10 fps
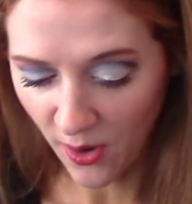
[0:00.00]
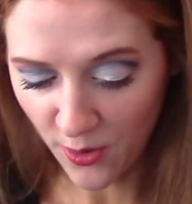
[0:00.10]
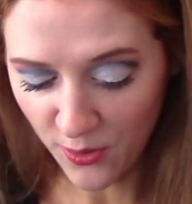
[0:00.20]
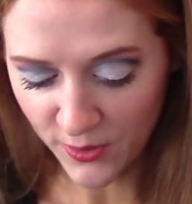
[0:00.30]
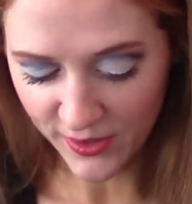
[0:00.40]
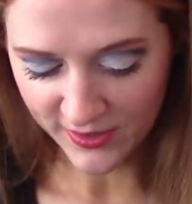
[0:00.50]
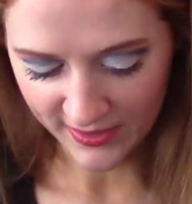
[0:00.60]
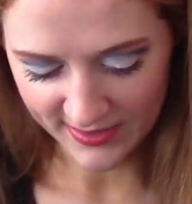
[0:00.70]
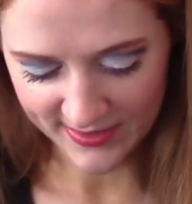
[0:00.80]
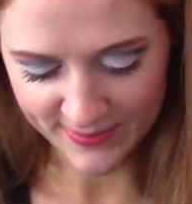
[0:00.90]
Oh
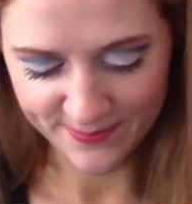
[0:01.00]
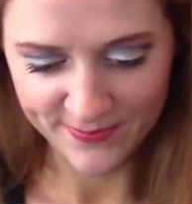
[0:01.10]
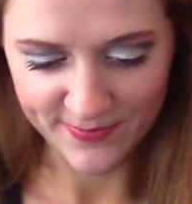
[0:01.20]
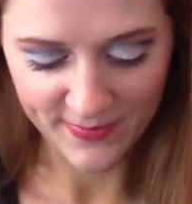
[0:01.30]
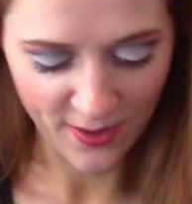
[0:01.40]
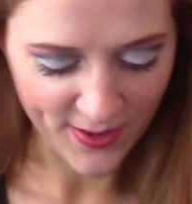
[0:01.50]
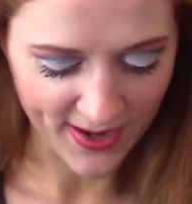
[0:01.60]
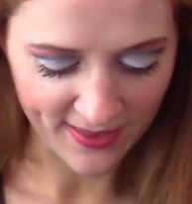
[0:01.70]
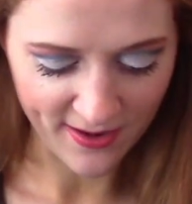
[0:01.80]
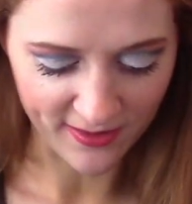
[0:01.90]
goodness.
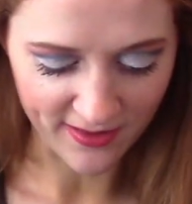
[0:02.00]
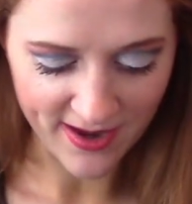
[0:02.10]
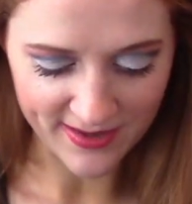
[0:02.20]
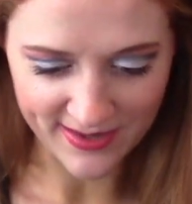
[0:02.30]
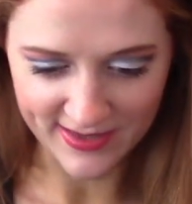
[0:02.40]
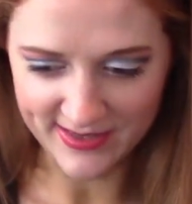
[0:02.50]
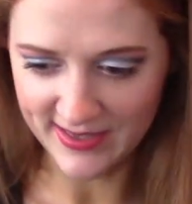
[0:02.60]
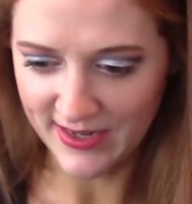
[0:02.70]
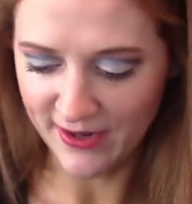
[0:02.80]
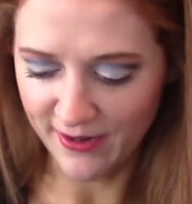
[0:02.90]
Okay, there are a lot of things
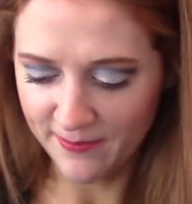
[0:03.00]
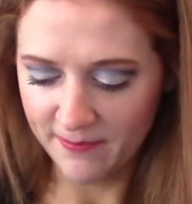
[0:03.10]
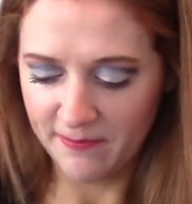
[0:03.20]
in here.